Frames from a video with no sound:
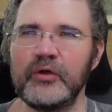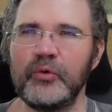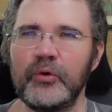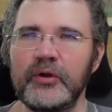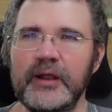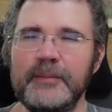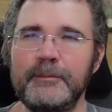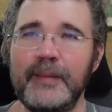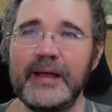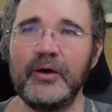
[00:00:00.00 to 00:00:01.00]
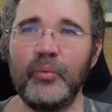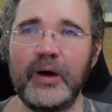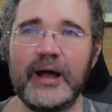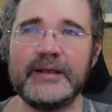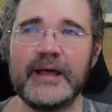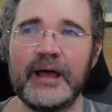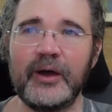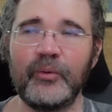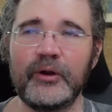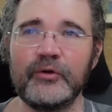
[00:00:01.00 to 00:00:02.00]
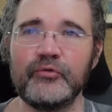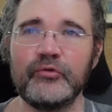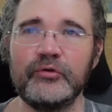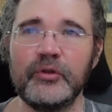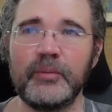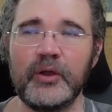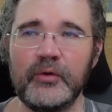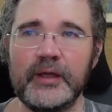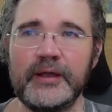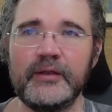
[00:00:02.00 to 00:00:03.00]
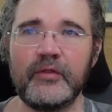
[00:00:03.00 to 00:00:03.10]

quarterly megawatt hours deployed.